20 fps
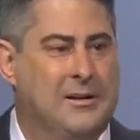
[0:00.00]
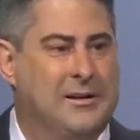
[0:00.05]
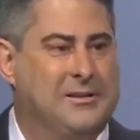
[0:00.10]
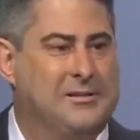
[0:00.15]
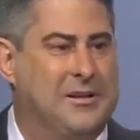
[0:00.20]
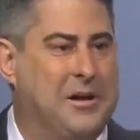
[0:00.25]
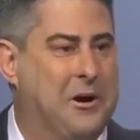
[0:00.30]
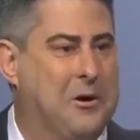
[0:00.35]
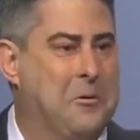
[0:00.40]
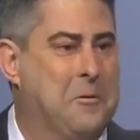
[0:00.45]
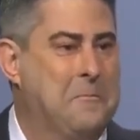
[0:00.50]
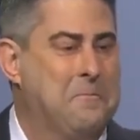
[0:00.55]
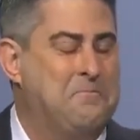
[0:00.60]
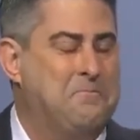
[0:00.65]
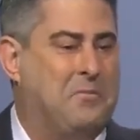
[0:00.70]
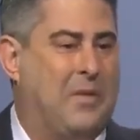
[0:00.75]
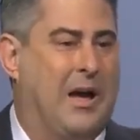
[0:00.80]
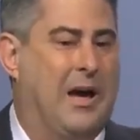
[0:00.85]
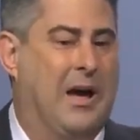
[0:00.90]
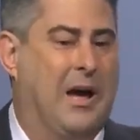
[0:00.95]
So,
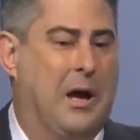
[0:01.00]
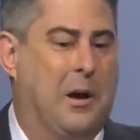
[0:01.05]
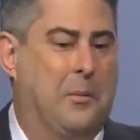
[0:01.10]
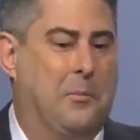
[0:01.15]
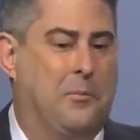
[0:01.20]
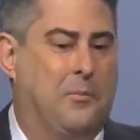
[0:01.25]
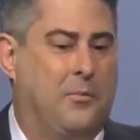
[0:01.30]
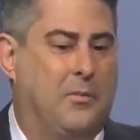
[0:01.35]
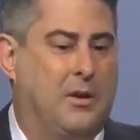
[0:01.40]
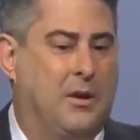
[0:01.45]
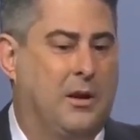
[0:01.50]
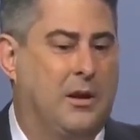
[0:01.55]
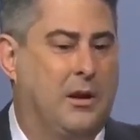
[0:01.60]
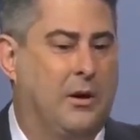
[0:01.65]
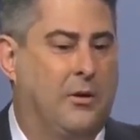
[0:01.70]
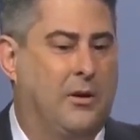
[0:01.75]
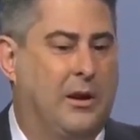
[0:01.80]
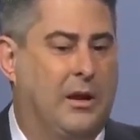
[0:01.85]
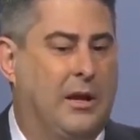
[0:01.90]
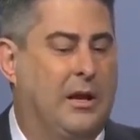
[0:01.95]

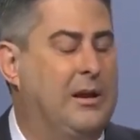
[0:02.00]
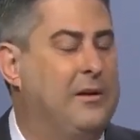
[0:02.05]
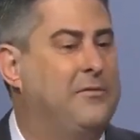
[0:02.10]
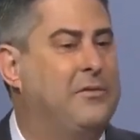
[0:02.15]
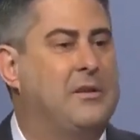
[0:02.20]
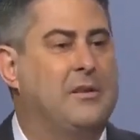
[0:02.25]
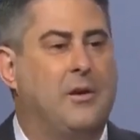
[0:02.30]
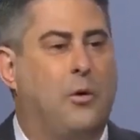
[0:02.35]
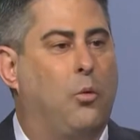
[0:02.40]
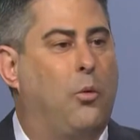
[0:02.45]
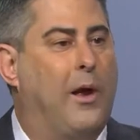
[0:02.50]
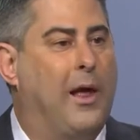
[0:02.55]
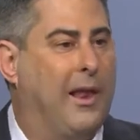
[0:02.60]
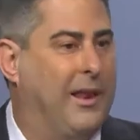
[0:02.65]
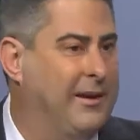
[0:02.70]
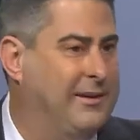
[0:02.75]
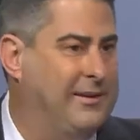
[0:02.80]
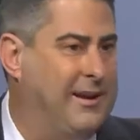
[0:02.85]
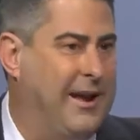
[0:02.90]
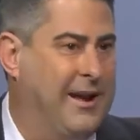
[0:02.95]
even the
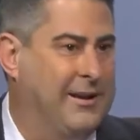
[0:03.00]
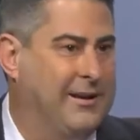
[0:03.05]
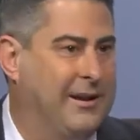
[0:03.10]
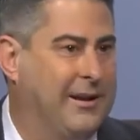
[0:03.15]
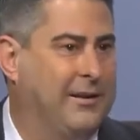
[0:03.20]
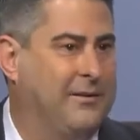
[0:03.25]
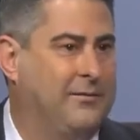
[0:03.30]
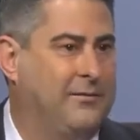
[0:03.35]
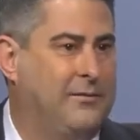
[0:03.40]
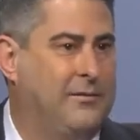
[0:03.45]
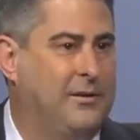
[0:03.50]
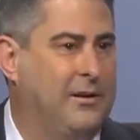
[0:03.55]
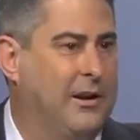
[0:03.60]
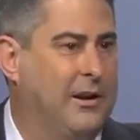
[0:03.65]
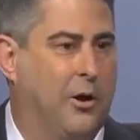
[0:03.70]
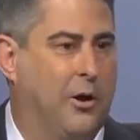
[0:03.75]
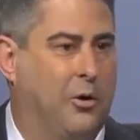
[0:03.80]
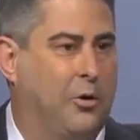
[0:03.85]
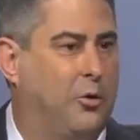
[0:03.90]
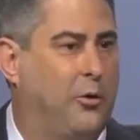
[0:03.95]
well-intended,
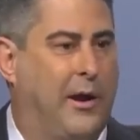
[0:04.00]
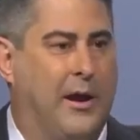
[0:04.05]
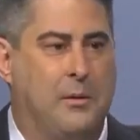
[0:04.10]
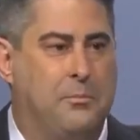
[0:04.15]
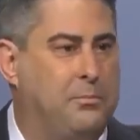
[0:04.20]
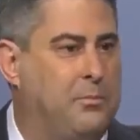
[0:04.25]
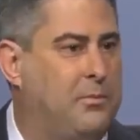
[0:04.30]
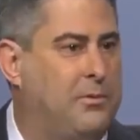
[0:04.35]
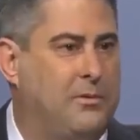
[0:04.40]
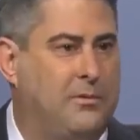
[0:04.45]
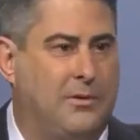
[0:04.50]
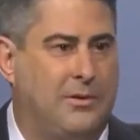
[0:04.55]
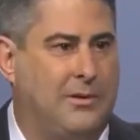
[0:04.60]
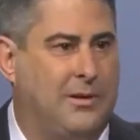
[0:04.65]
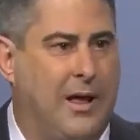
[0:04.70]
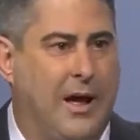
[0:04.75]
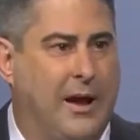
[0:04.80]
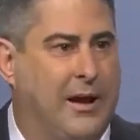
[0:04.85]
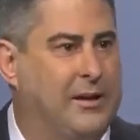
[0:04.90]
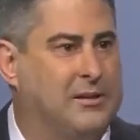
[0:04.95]
great
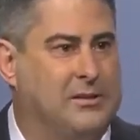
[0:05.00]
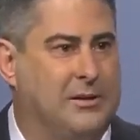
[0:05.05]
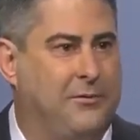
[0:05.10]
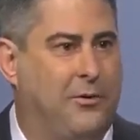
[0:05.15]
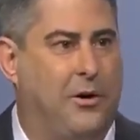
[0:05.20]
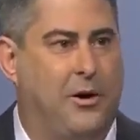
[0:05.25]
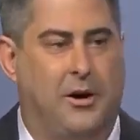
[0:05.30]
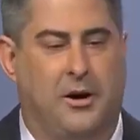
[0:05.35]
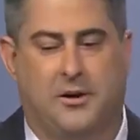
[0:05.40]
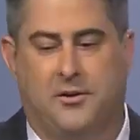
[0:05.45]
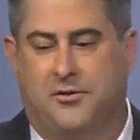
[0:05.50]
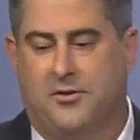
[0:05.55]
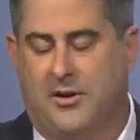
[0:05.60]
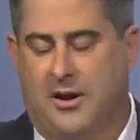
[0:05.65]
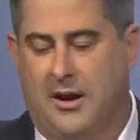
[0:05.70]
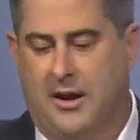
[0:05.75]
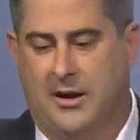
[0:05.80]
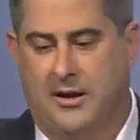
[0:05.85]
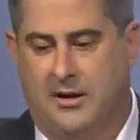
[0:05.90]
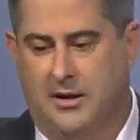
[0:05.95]
clients of ours
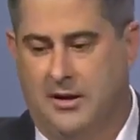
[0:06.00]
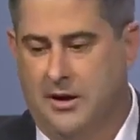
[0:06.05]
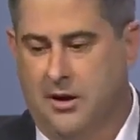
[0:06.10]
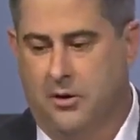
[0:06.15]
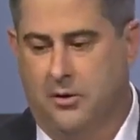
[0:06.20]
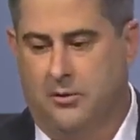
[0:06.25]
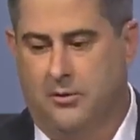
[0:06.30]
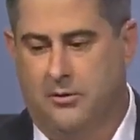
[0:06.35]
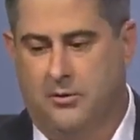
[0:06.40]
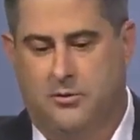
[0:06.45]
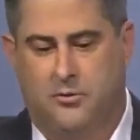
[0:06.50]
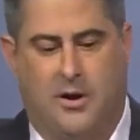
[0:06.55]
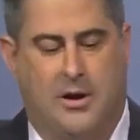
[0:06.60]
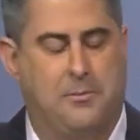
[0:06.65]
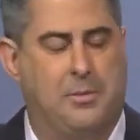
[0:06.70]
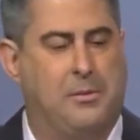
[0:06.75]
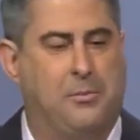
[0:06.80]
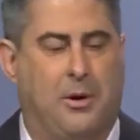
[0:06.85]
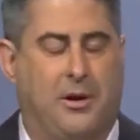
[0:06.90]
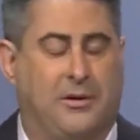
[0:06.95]
and, great
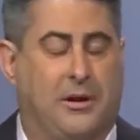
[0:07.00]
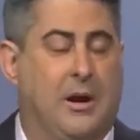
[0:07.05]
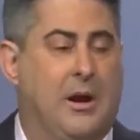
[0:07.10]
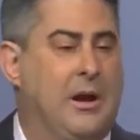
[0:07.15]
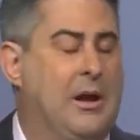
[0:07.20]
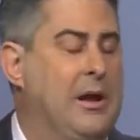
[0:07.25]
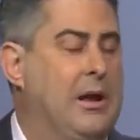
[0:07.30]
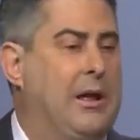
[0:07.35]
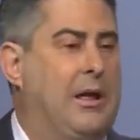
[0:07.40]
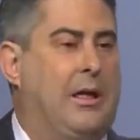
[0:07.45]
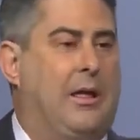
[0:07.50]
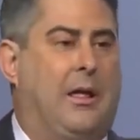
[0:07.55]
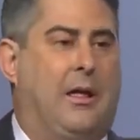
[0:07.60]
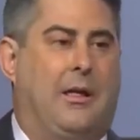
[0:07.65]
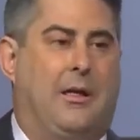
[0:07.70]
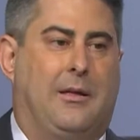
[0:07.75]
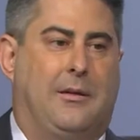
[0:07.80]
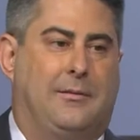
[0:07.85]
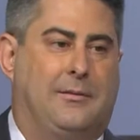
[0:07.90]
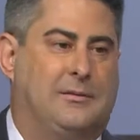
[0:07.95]
people out there,
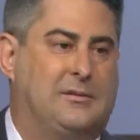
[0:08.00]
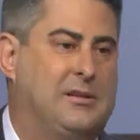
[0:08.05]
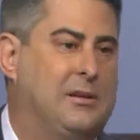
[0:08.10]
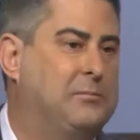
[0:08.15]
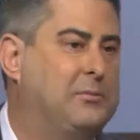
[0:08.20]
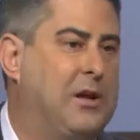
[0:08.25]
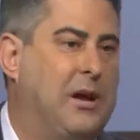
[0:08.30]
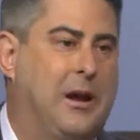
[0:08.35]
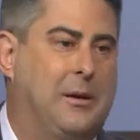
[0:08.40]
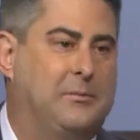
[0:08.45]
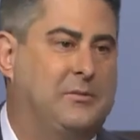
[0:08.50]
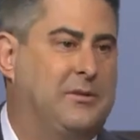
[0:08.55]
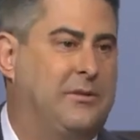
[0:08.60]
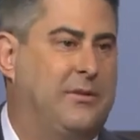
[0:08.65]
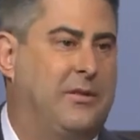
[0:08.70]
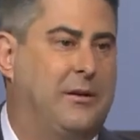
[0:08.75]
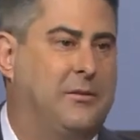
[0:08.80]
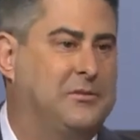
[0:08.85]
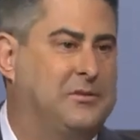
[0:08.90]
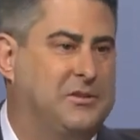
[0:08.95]
sometimes
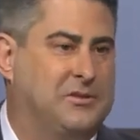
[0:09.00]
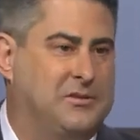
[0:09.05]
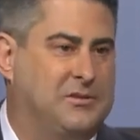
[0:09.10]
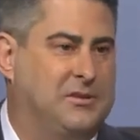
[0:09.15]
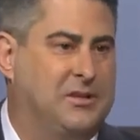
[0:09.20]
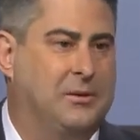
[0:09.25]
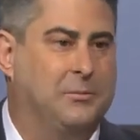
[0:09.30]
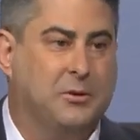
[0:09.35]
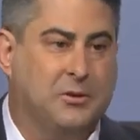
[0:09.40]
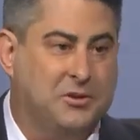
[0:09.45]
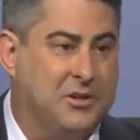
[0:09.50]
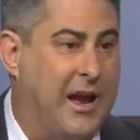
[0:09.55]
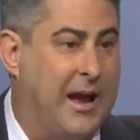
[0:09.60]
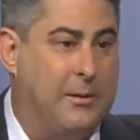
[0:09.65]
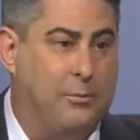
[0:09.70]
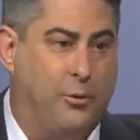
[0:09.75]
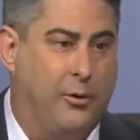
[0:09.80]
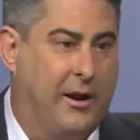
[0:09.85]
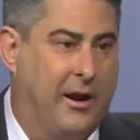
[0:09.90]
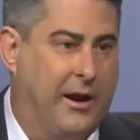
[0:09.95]
they're just jibber
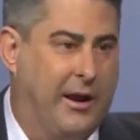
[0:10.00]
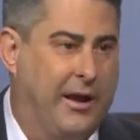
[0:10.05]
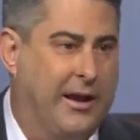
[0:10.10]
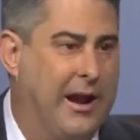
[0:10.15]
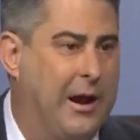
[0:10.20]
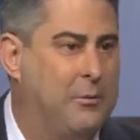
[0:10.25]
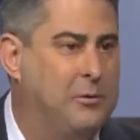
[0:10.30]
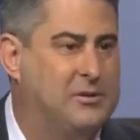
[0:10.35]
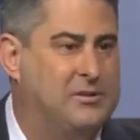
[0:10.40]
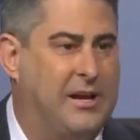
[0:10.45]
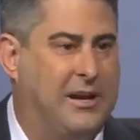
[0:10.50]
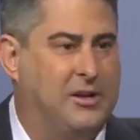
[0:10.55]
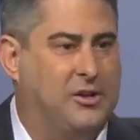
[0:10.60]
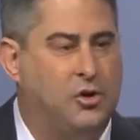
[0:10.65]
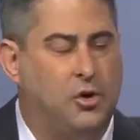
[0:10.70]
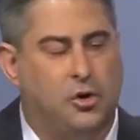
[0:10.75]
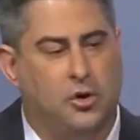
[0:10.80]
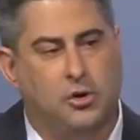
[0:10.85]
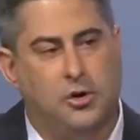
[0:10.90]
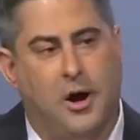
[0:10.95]
jabbering, and I would say
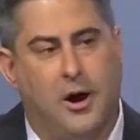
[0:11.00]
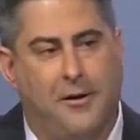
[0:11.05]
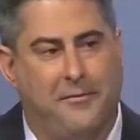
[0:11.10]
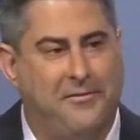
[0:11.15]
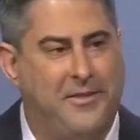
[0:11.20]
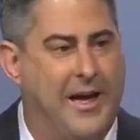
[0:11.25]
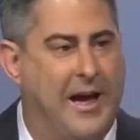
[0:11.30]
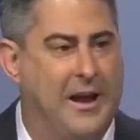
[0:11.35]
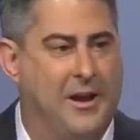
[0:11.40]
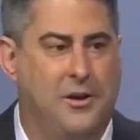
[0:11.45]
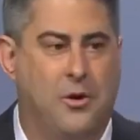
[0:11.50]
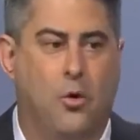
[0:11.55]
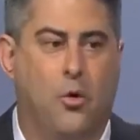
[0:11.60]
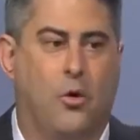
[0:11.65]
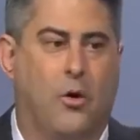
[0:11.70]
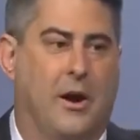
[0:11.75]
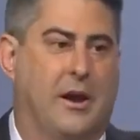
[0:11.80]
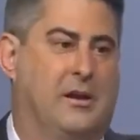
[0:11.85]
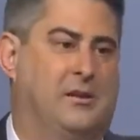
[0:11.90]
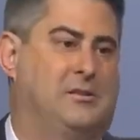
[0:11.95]
turn off that
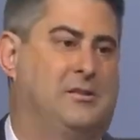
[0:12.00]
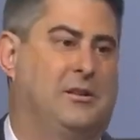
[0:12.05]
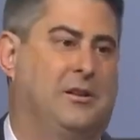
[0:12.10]
noise.